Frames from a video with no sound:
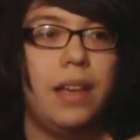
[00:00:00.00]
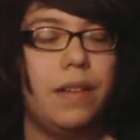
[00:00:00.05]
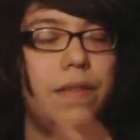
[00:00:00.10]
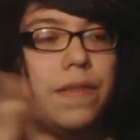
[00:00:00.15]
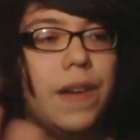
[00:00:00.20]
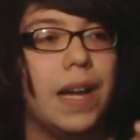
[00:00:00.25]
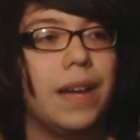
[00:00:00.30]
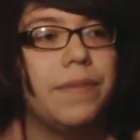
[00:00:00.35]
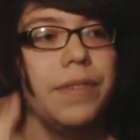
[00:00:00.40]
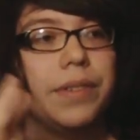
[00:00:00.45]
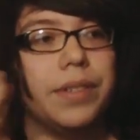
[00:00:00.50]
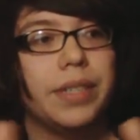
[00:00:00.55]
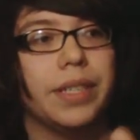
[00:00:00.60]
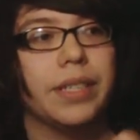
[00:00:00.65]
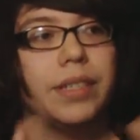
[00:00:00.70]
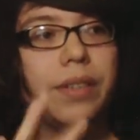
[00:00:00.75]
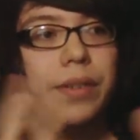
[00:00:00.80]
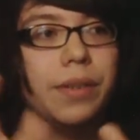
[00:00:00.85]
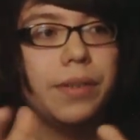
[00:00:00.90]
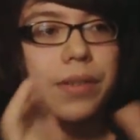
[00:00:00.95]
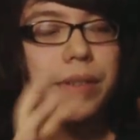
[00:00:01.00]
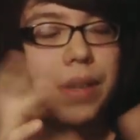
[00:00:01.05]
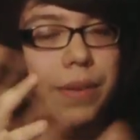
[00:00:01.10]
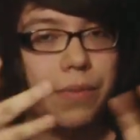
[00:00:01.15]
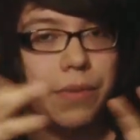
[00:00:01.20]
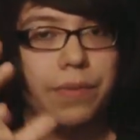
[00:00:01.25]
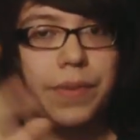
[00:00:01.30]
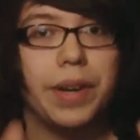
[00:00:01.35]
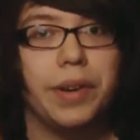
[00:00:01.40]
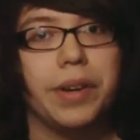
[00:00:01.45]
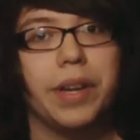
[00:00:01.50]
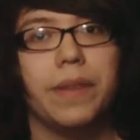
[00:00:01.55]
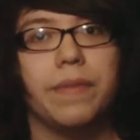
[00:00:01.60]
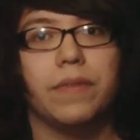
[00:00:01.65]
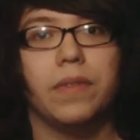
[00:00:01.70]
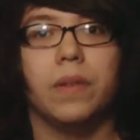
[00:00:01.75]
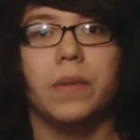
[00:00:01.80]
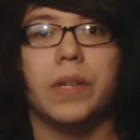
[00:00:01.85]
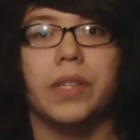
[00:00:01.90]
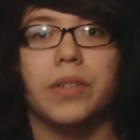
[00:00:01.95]
five or six girls that were very
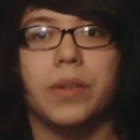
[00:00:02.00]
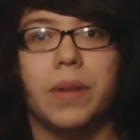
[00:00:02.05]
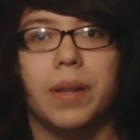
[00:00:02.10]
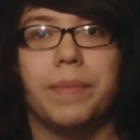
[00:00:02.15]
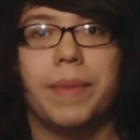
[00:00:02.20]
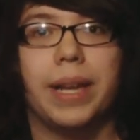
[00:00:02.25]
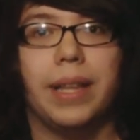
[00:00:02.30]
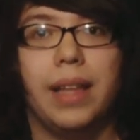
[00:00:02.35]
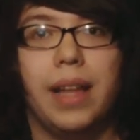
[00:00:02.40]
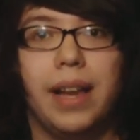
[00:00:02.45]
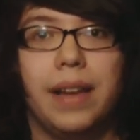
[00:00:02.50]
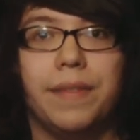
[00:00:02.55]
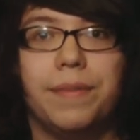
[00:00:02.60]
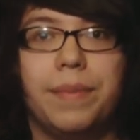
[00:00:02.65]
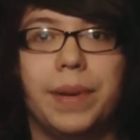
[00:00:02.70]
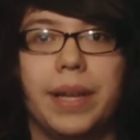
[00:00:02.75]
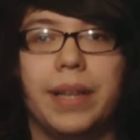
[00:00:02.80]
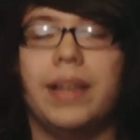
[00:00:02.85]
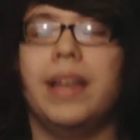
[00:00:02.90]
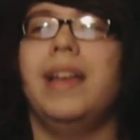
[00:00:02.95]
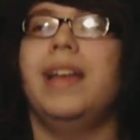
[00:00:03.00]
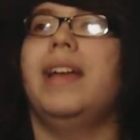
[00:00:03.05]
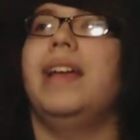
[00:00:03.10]
influential in my life. But